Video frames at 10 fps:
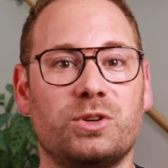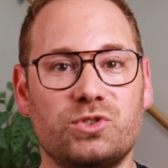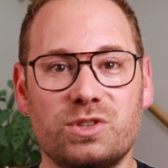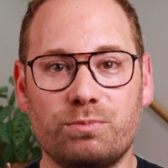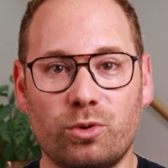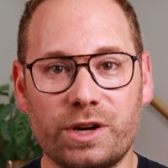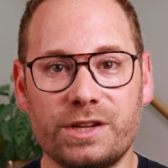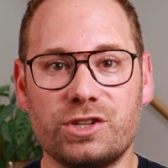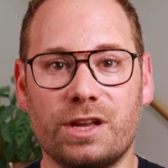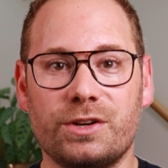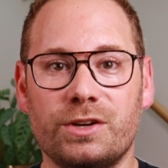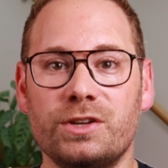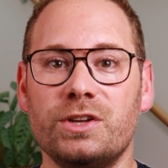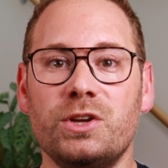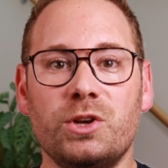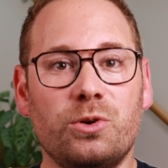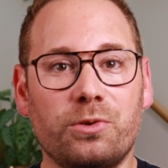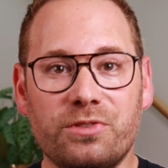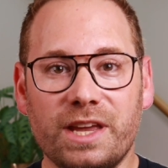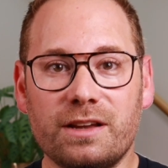who support each other, who
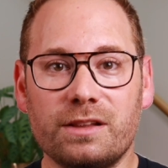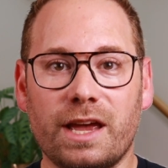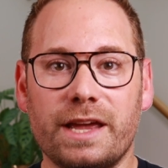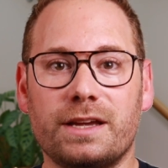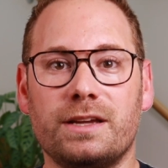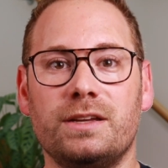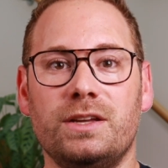think alike,